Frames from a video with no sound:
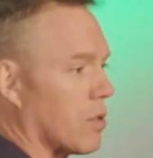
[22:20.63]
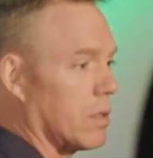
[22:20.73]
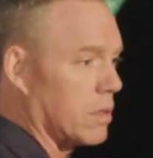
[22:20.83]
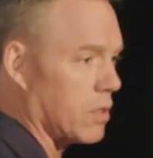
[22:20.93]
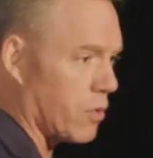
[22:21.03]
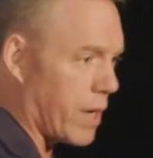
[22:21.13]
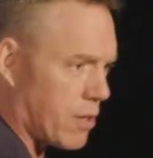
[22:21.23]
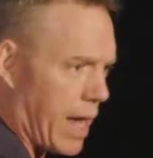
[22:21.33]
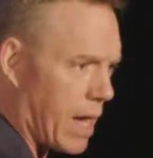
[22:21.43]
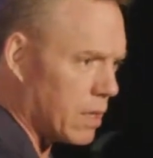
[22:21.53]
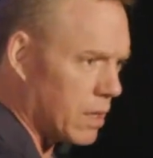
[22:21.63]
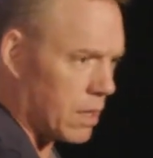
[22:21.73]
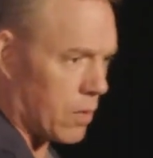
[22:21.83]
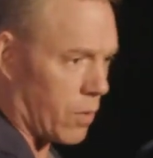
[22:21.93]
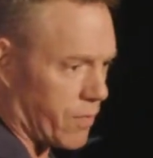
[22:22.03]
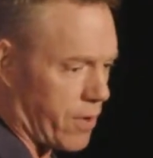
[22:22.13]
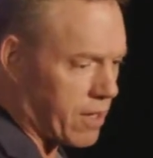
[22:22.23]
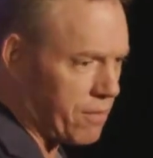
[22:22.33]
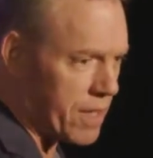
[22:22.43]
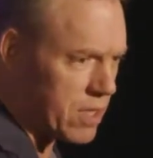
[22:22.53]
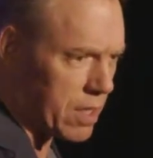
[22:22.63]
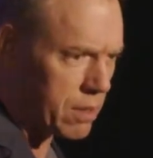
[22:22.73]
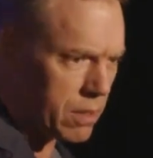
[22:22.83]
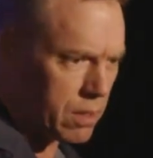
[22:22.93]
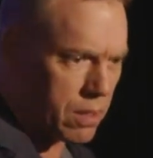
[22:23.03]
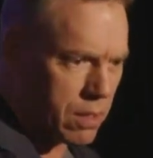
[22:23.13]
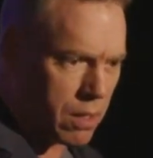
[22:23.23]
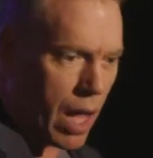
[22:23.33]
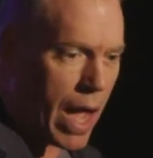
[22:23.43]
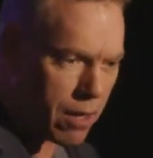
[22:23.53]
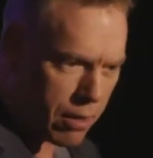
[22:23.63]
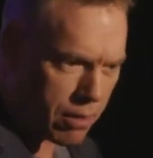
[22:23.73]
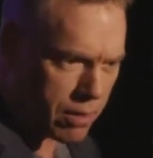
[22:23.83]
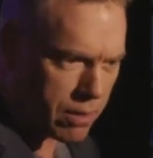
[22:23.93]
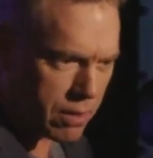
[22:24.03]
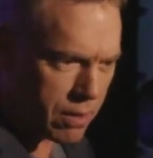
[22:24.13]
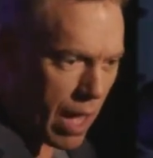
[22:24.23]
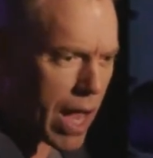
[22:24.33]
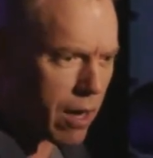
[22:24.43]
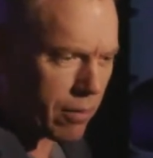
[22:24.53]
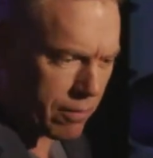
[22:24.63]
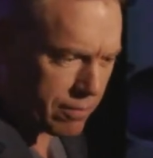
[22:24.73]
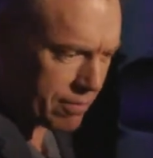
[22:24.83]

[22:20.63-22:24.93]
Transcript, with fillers: to join. Did you raise your hand? Wasn't very convincing. Higher. Higher.